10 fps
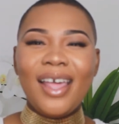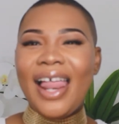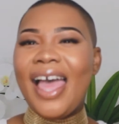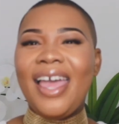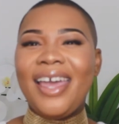
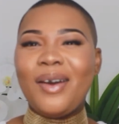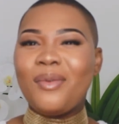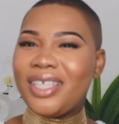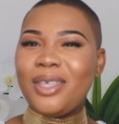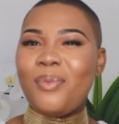Like,
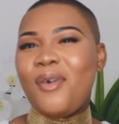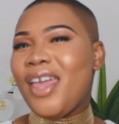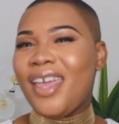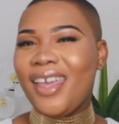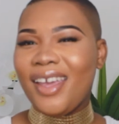what's the
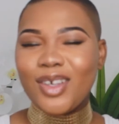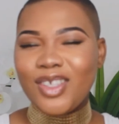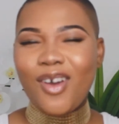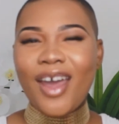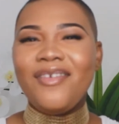point? Because
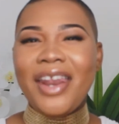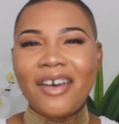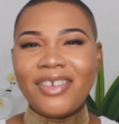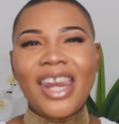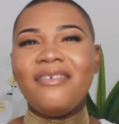you can't even
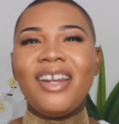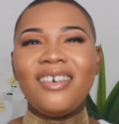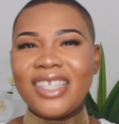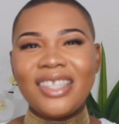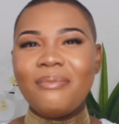have anyone
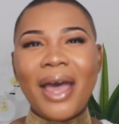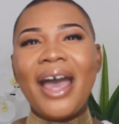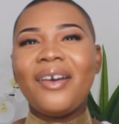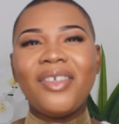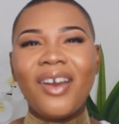else in the
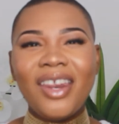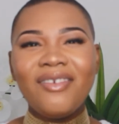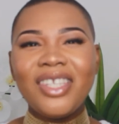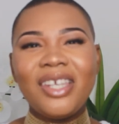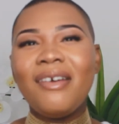back, and you can't
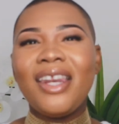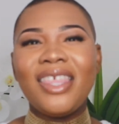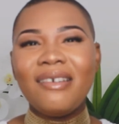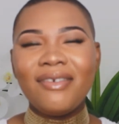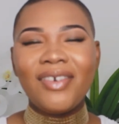even do
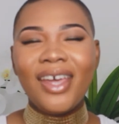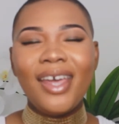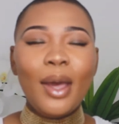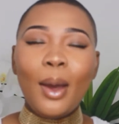anything with it.